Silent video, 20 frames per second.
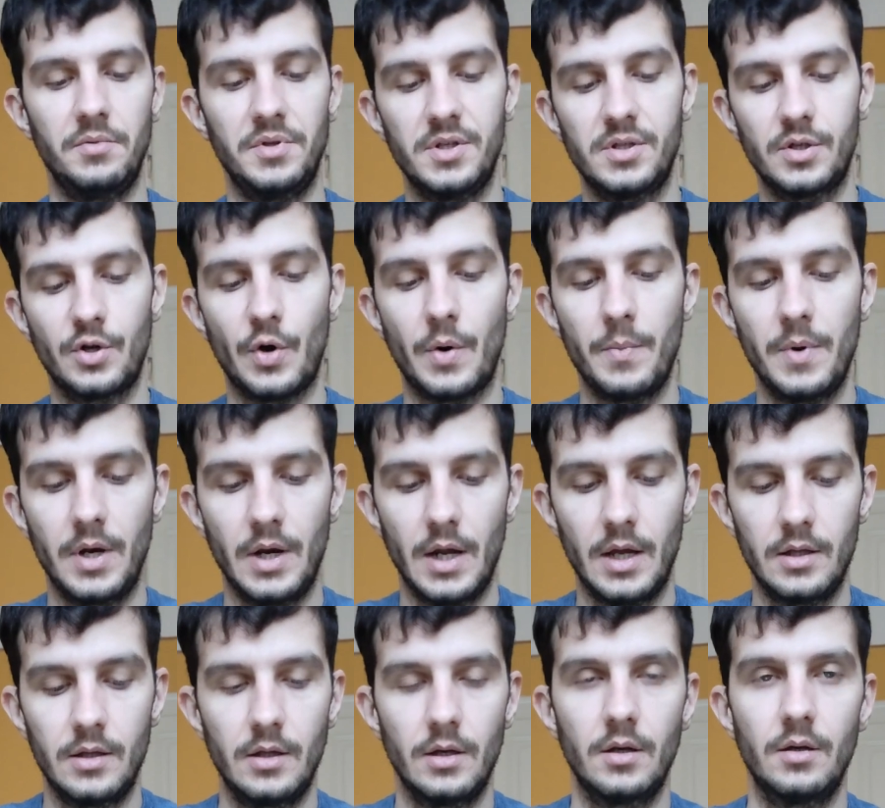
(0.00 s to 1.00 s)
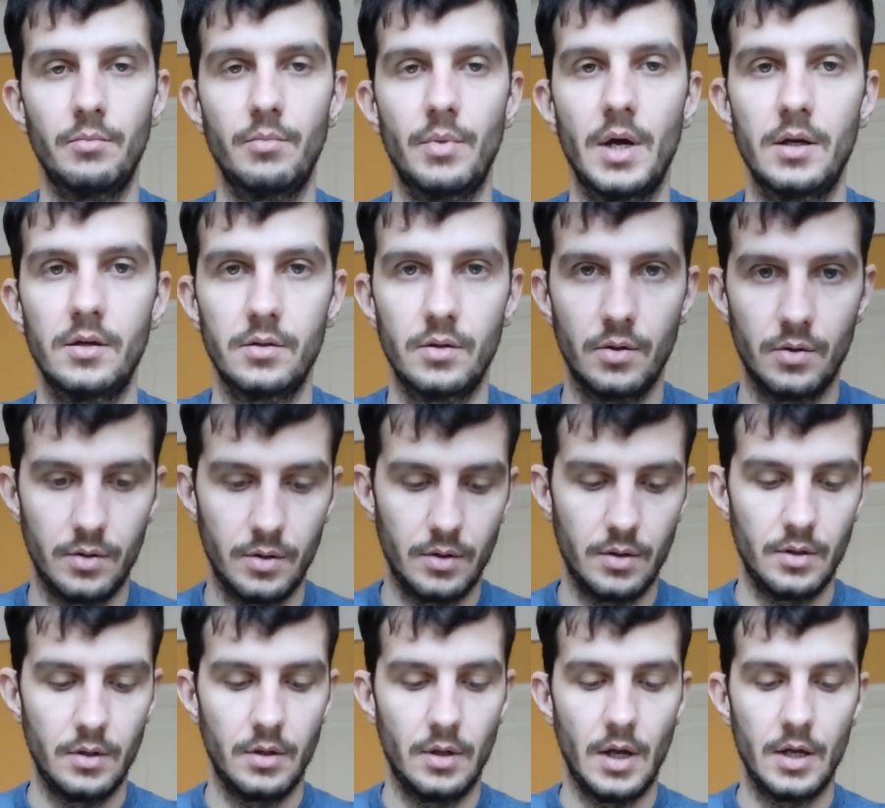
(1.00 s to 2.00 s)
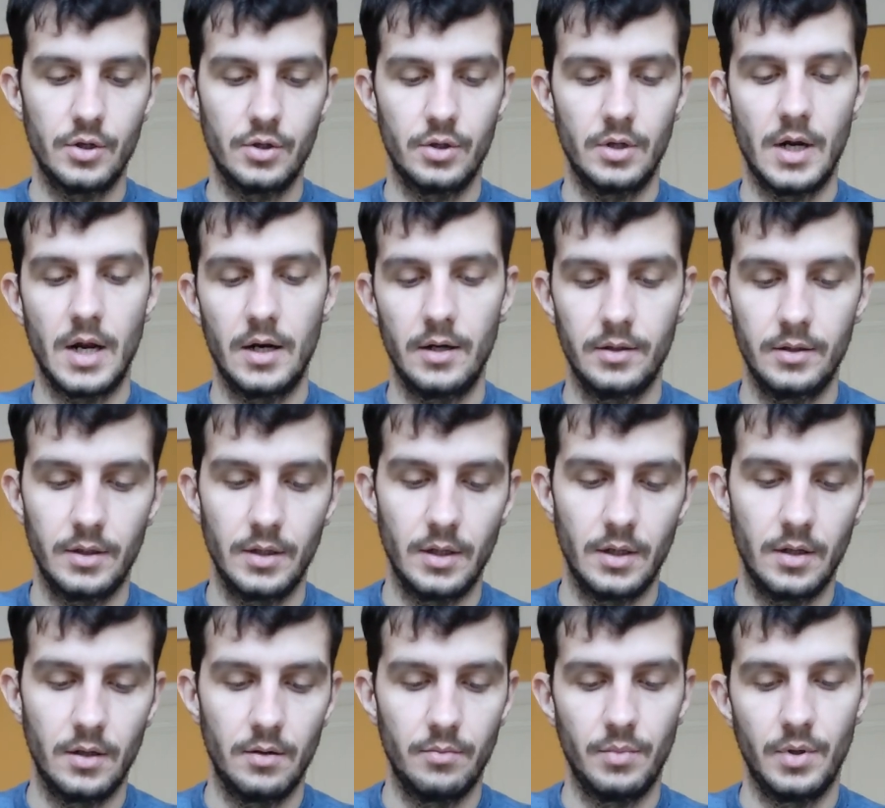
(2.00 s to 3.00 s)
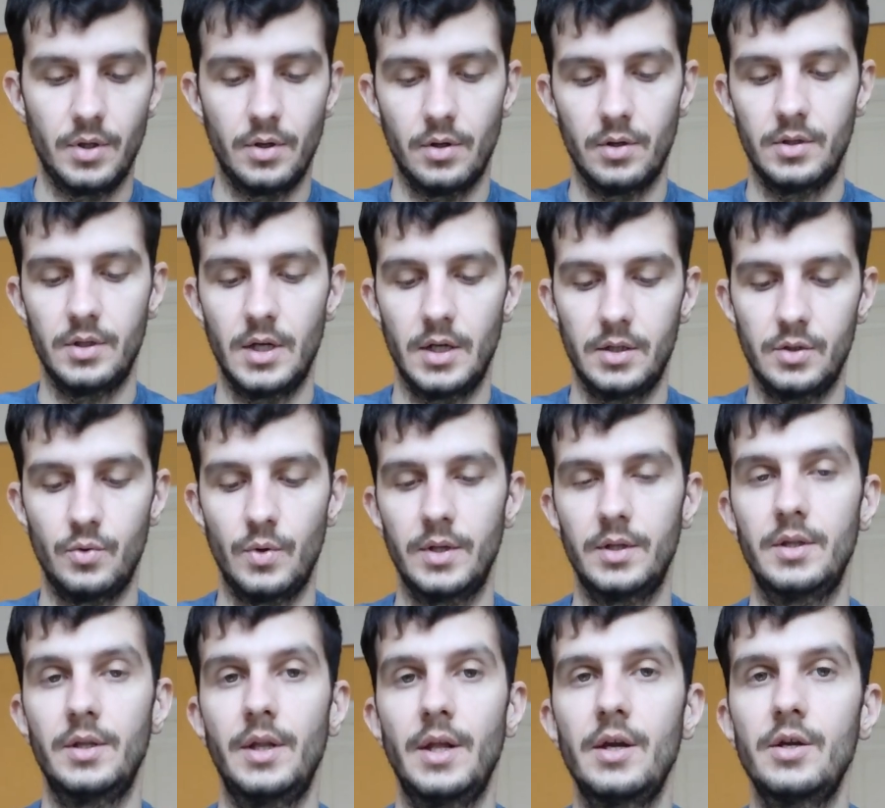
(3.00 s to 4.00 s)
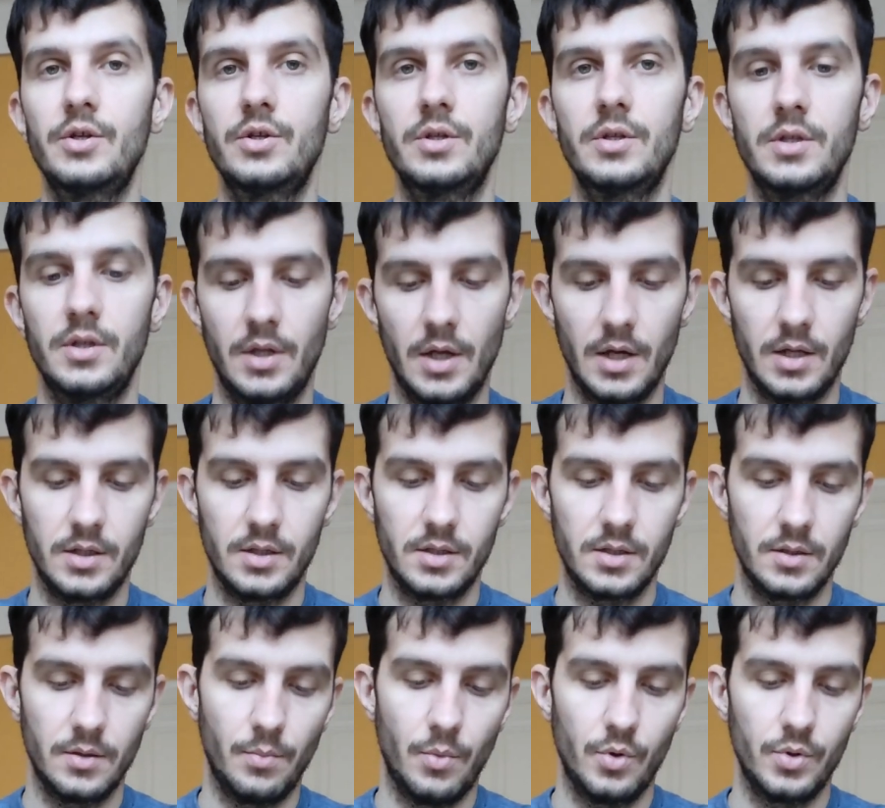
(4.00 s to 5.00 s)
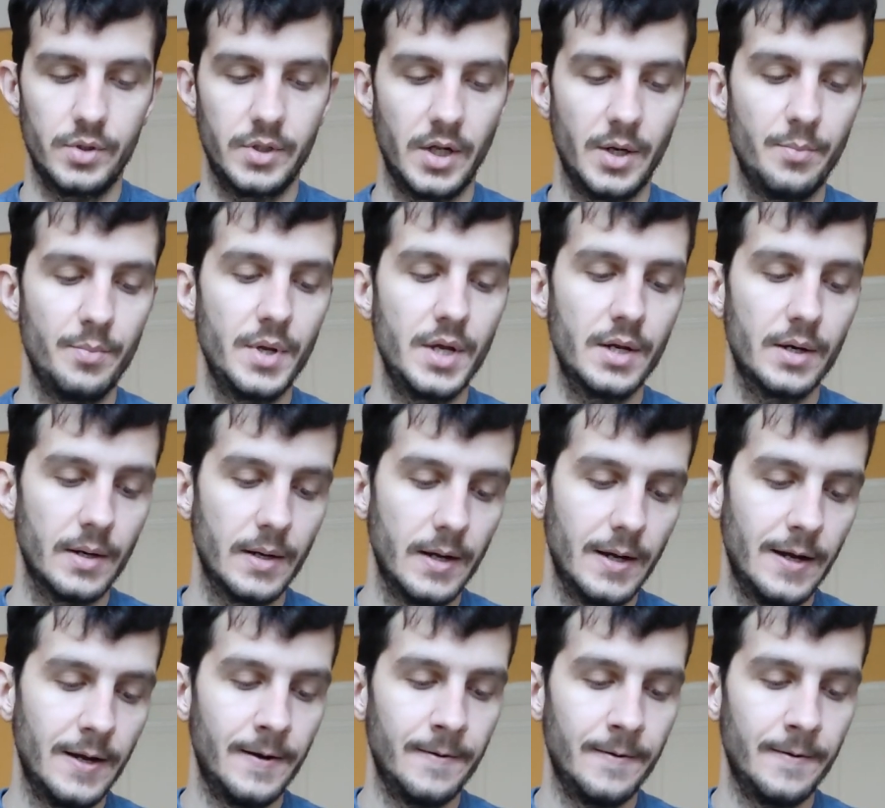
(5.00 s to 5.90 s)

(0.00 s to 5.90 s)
discriminating based on nationality, because that's what nation states mostly mean,